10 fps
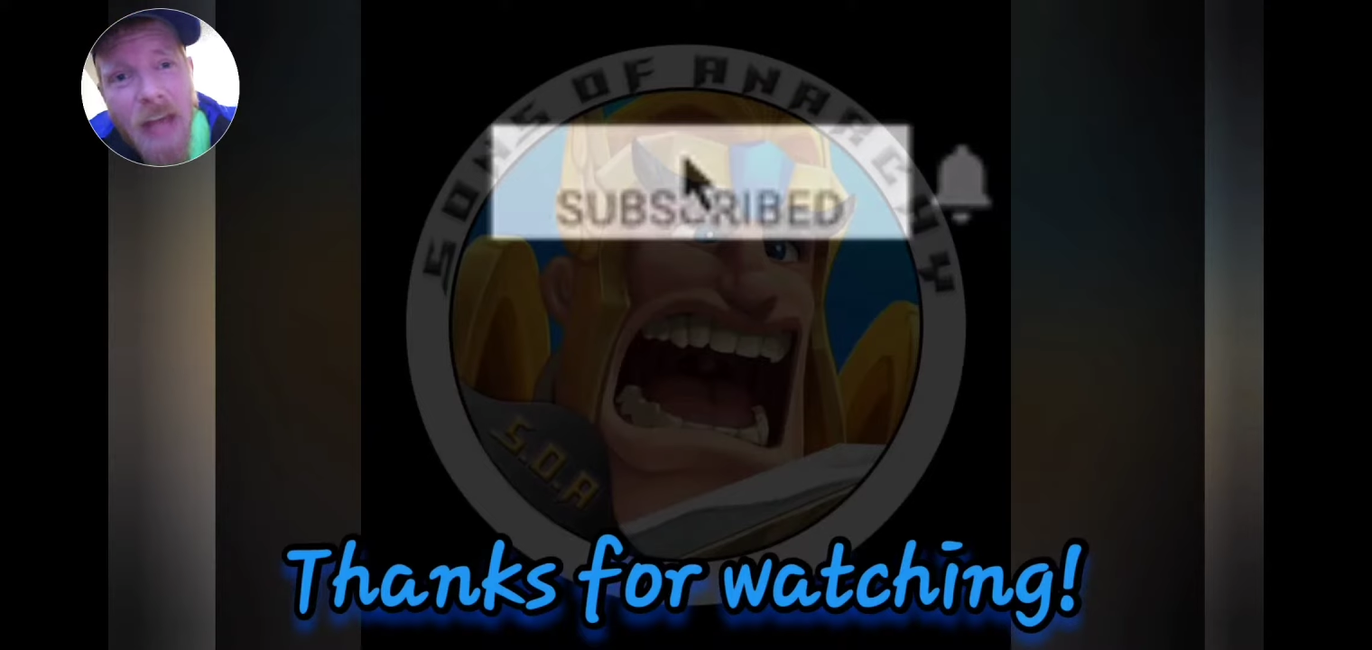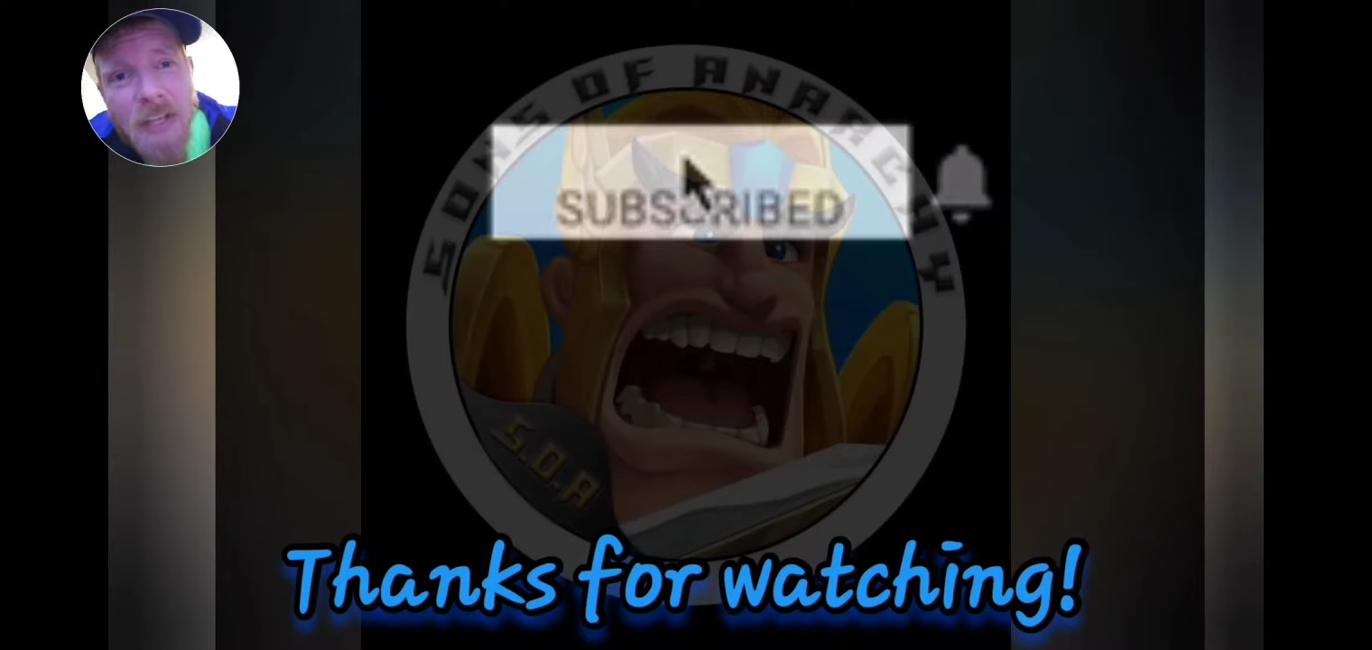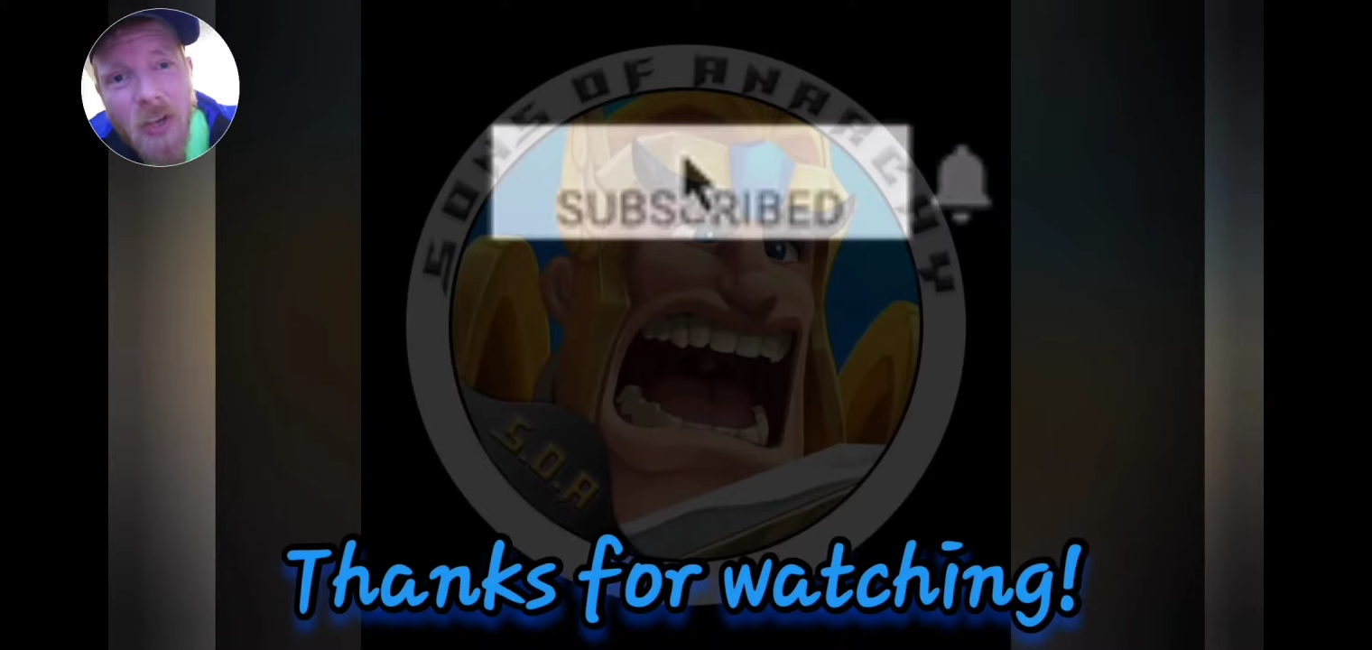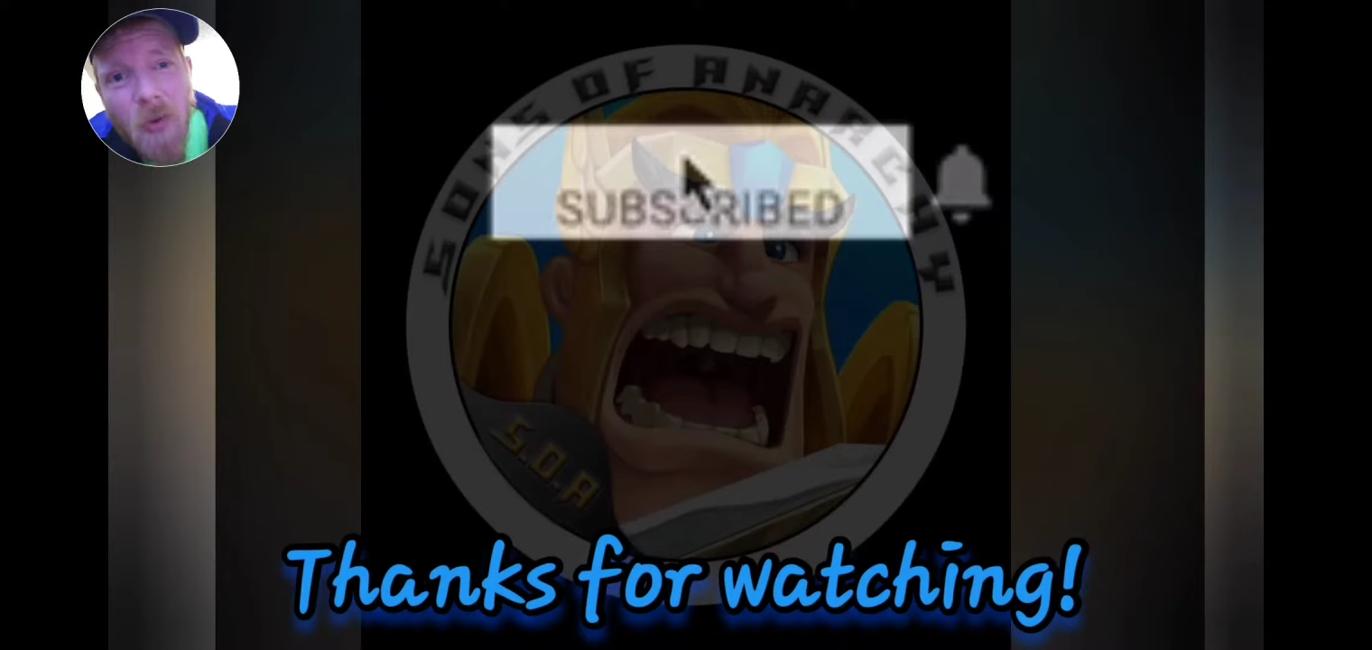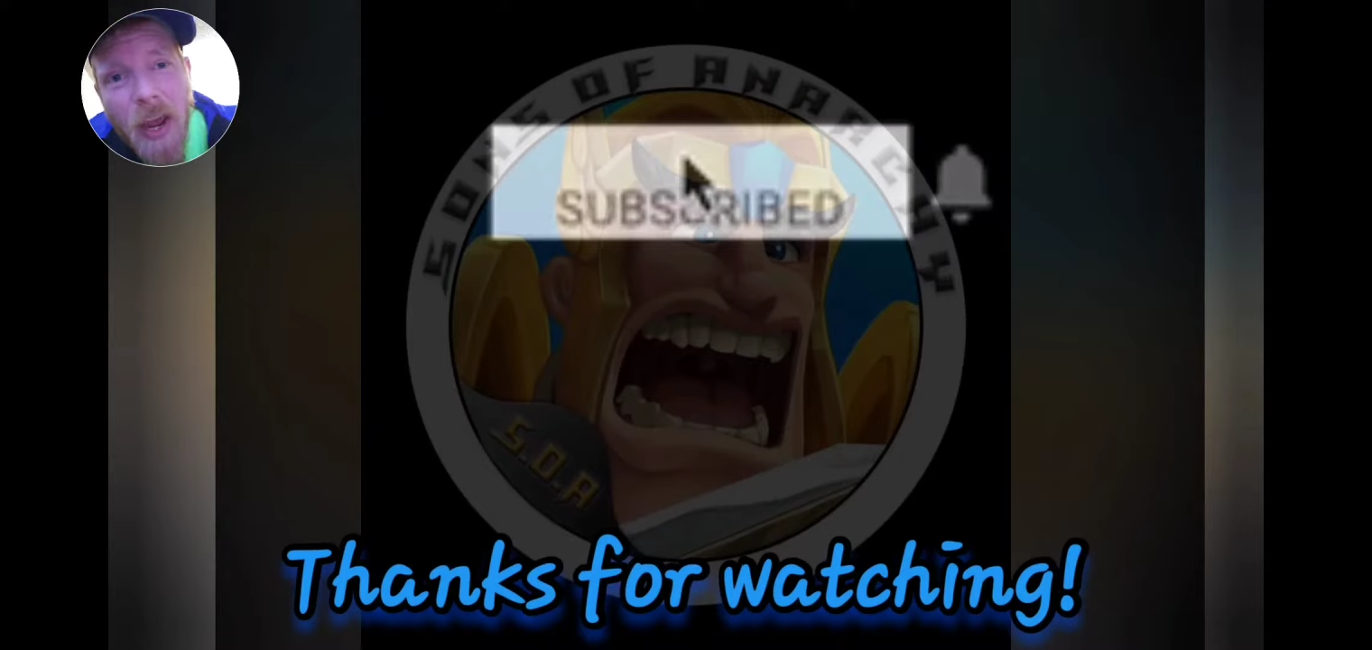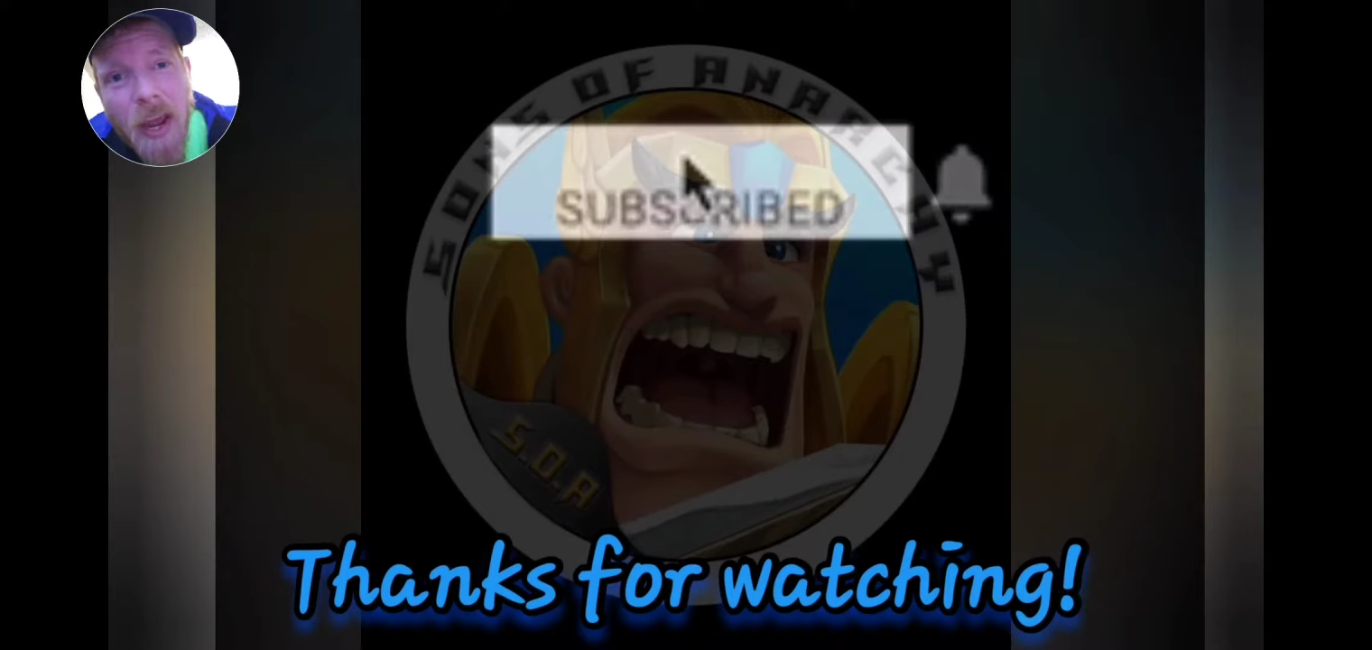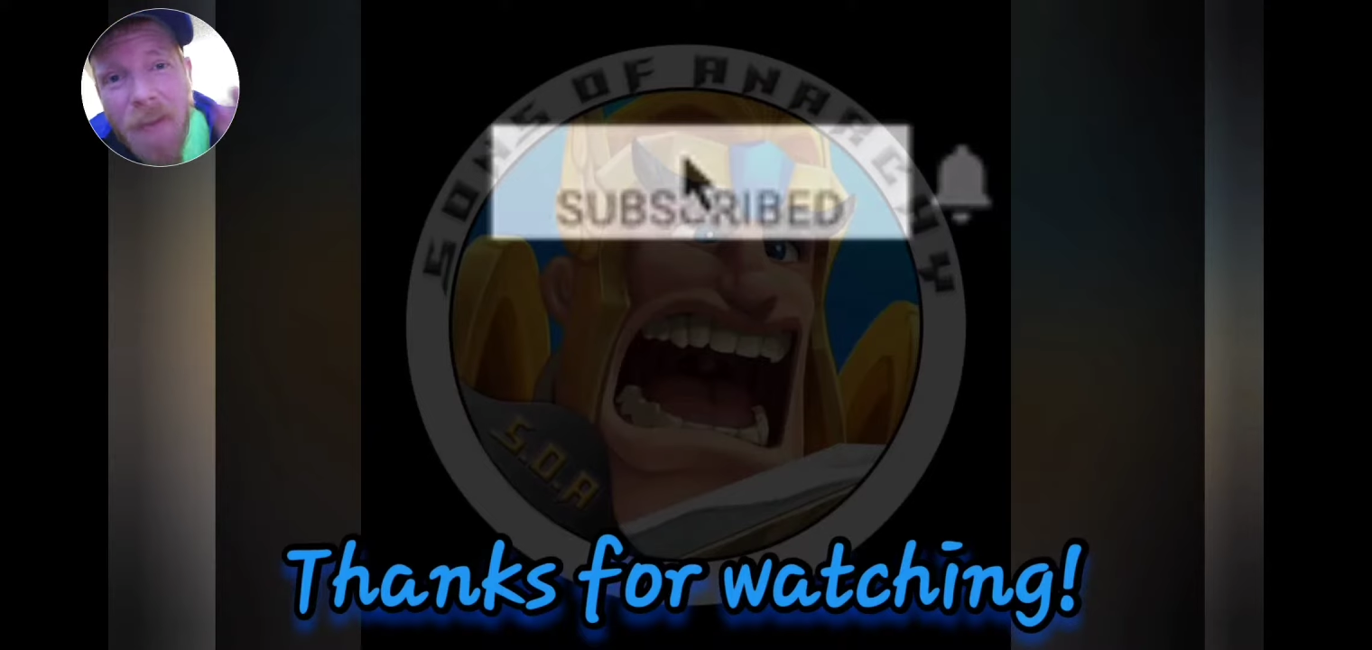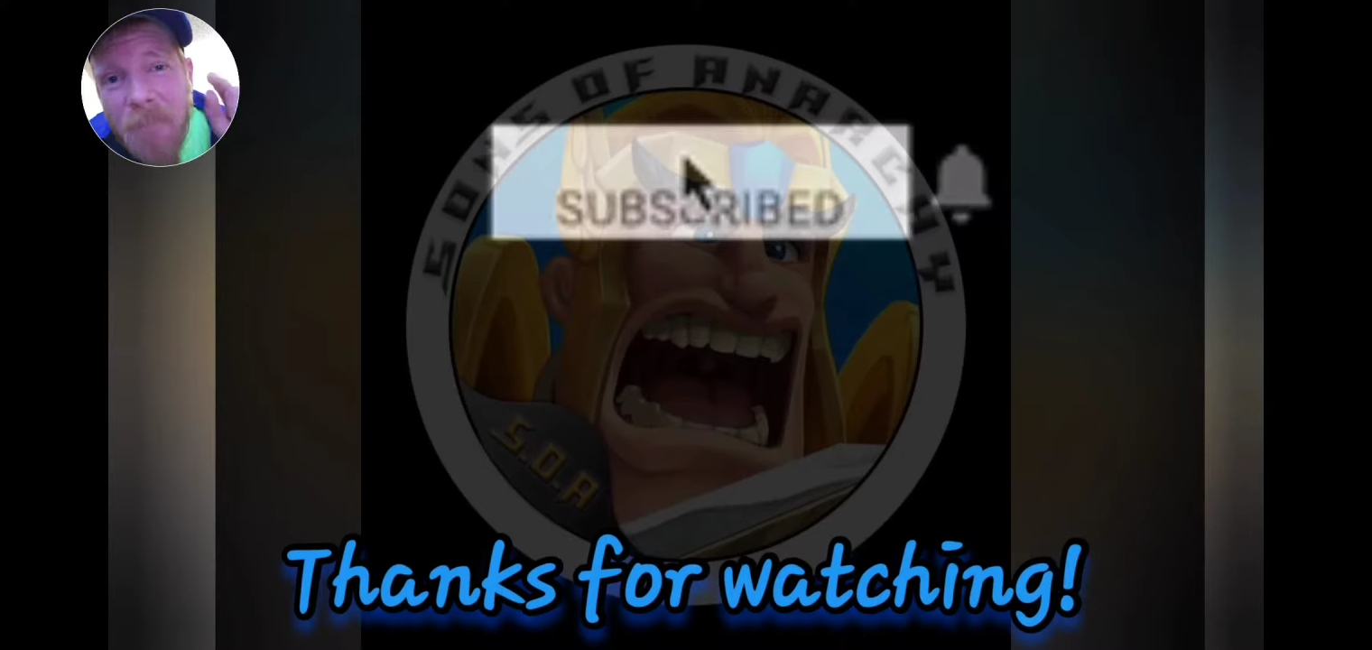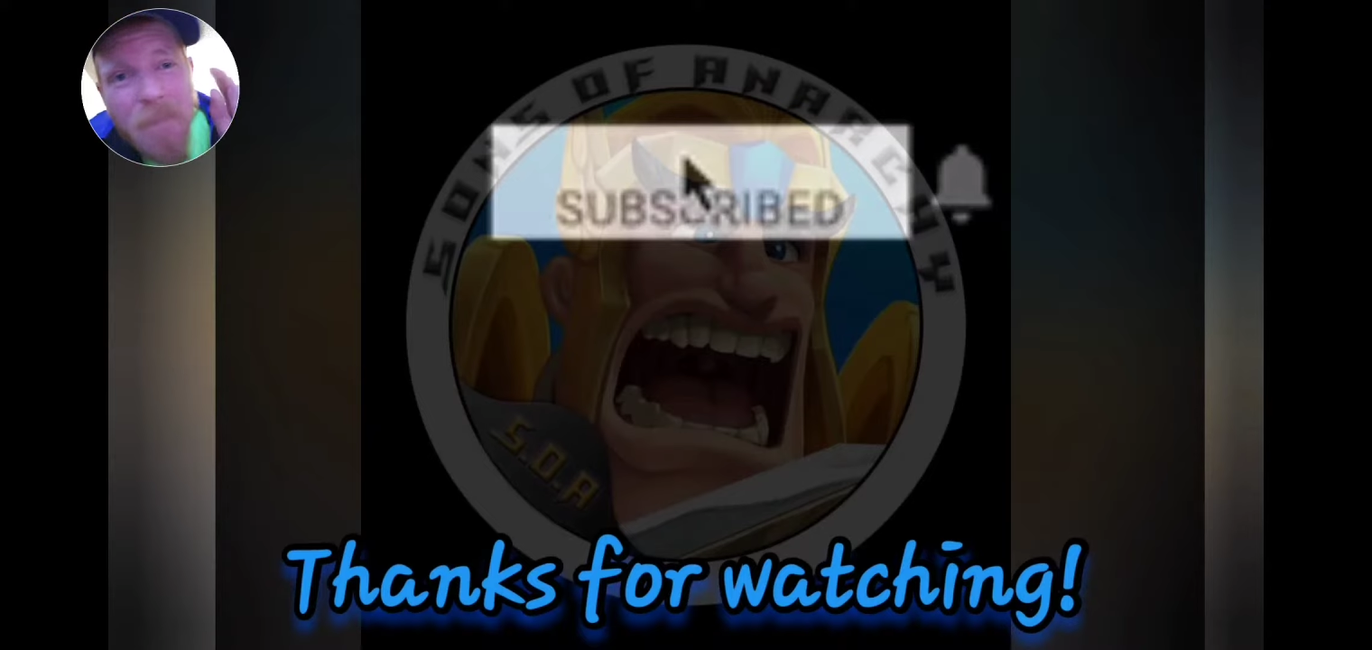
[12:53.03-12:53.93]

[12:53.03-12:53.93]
SOA,